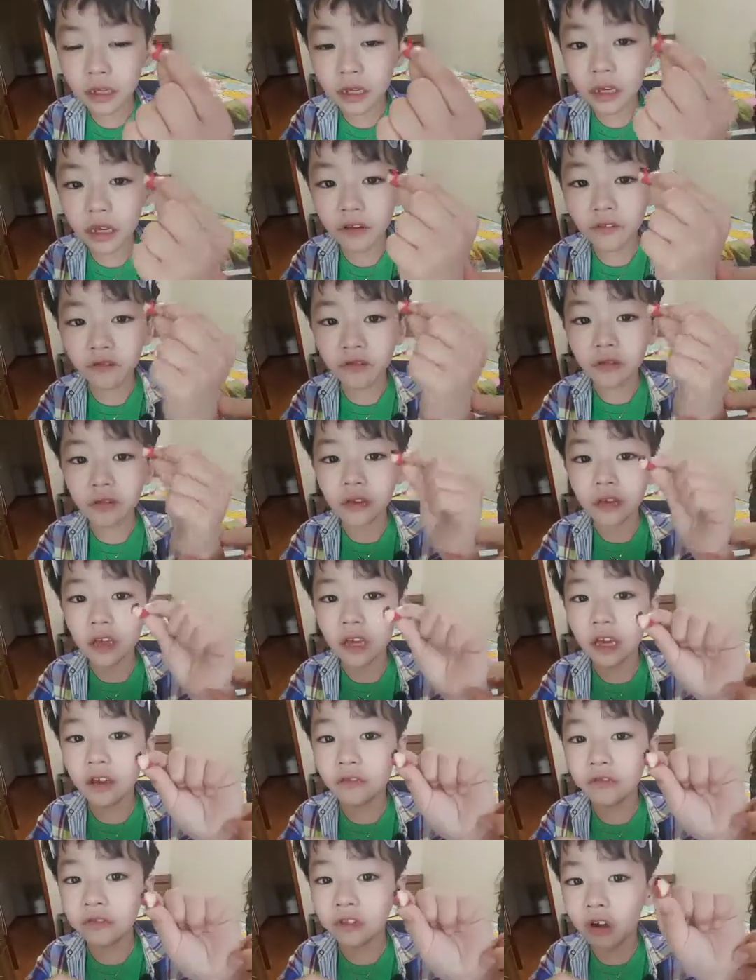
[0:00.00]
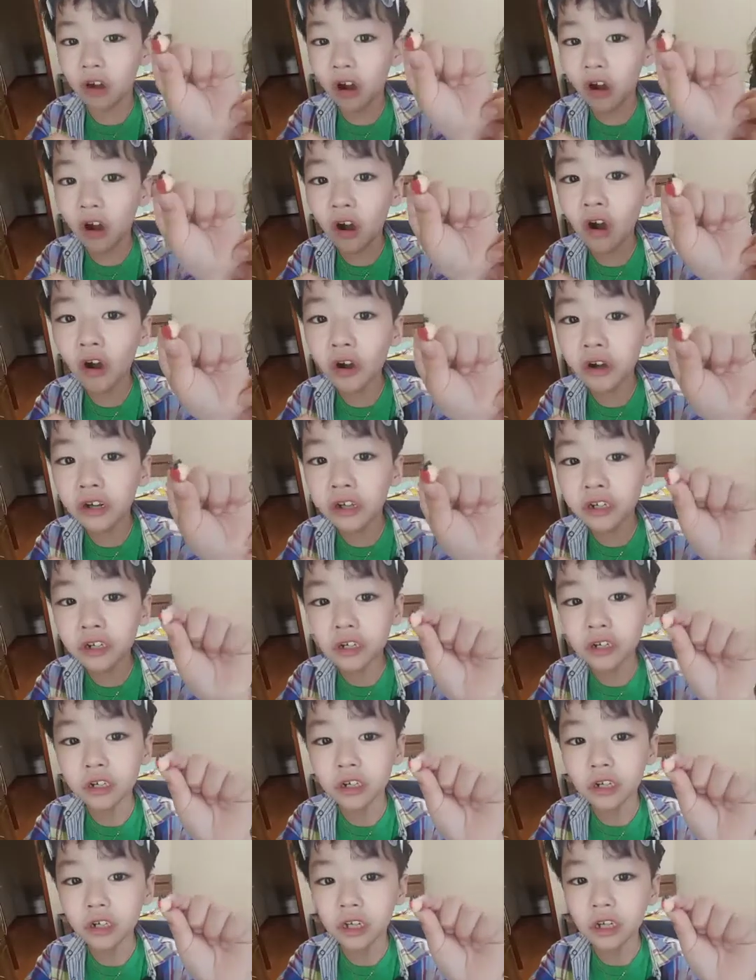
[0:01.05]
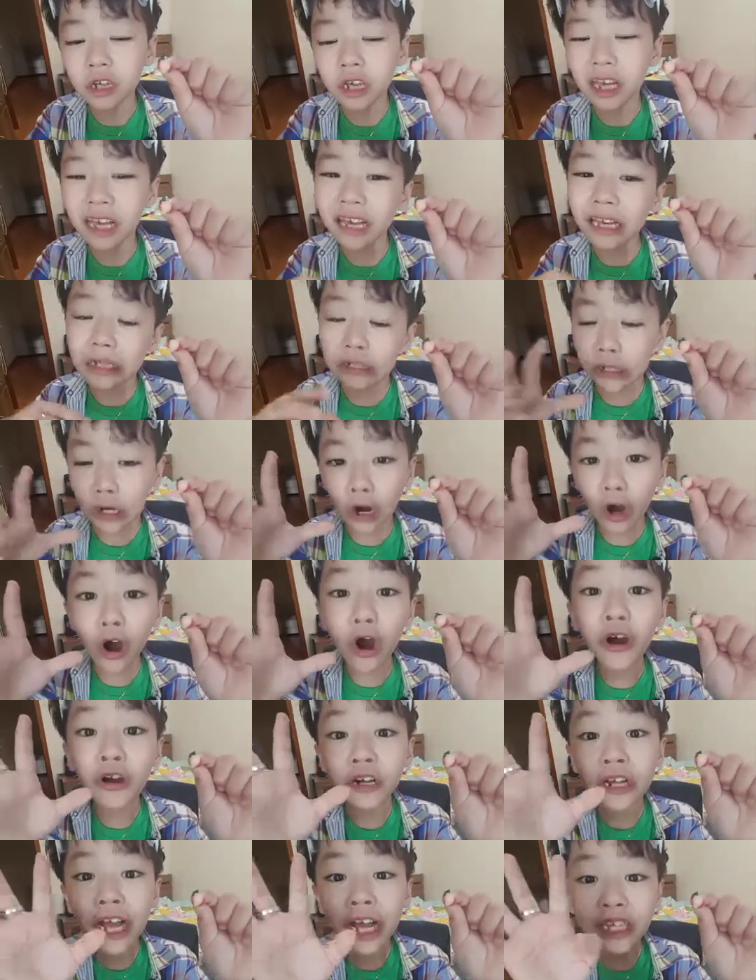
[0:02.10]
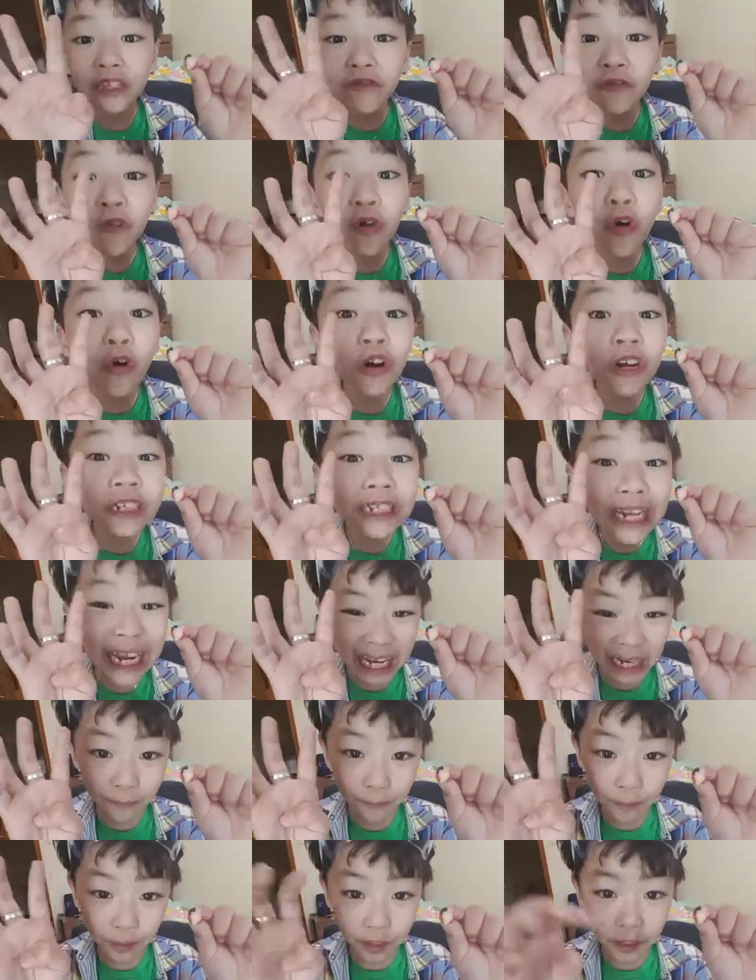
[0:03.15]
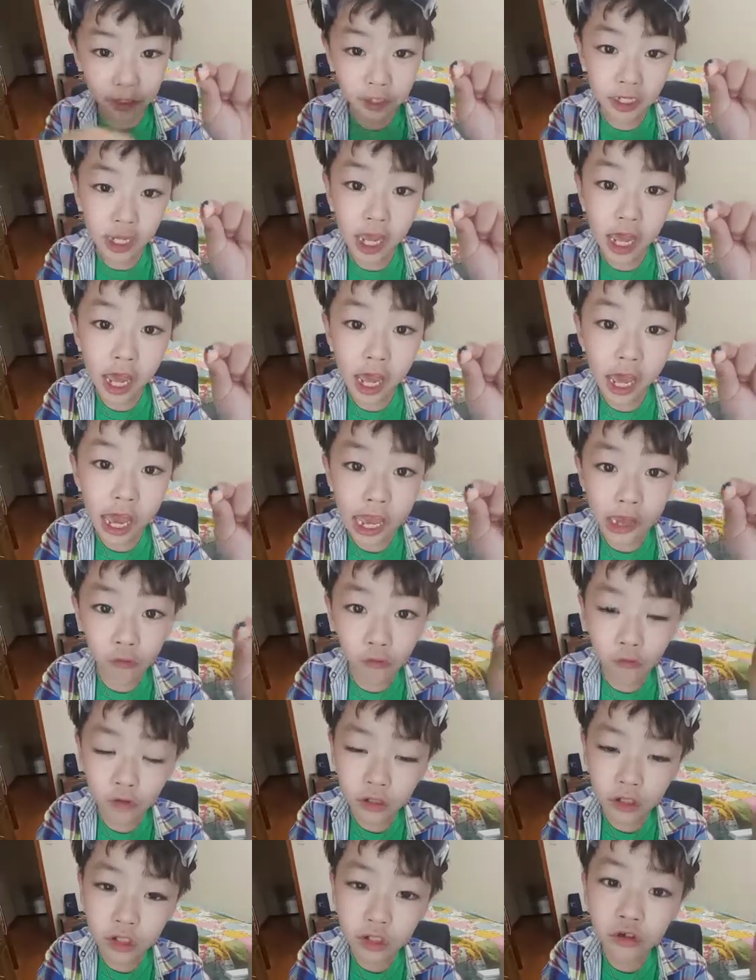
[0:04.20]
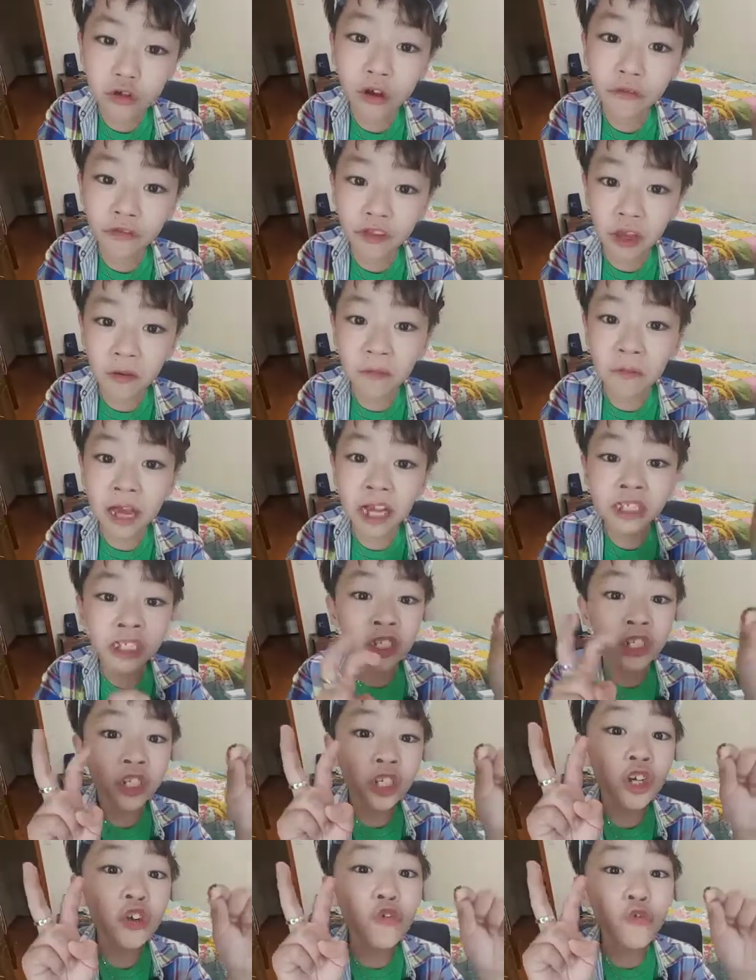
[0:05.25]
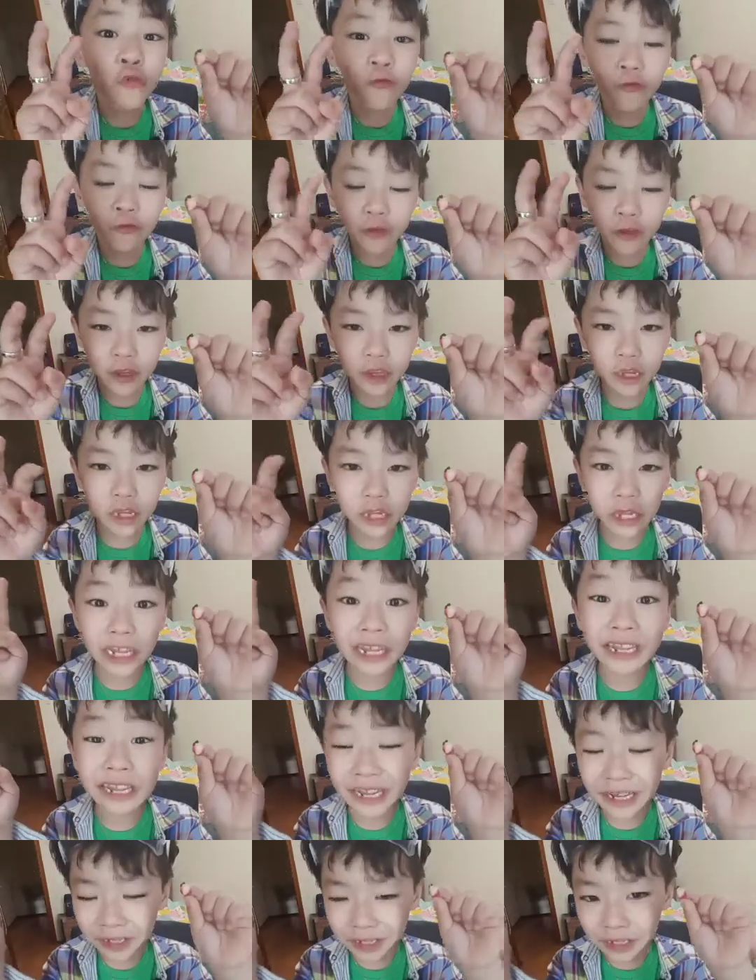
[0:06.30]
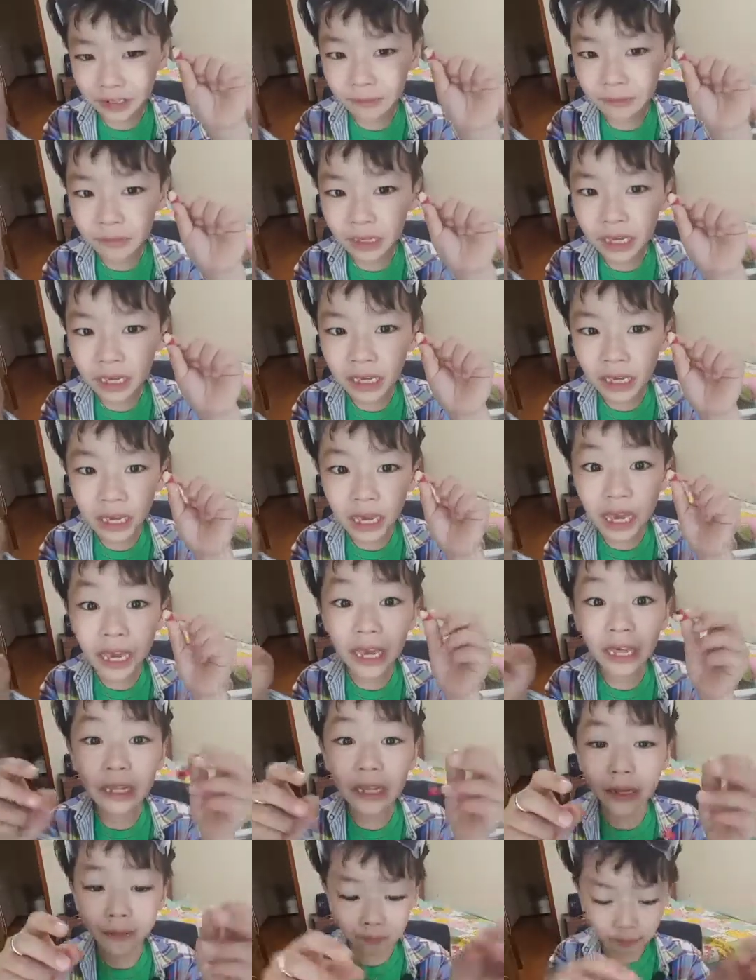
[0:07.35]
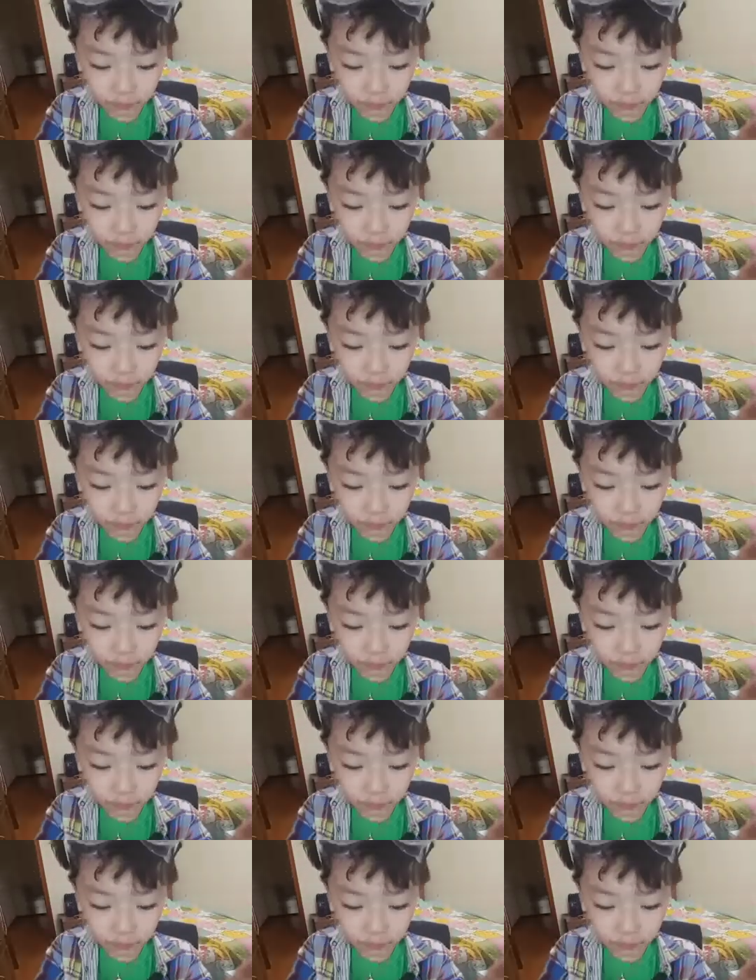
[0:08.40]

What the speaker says: if the heart has 4 chambers, and 2 of them has tooth in it, and it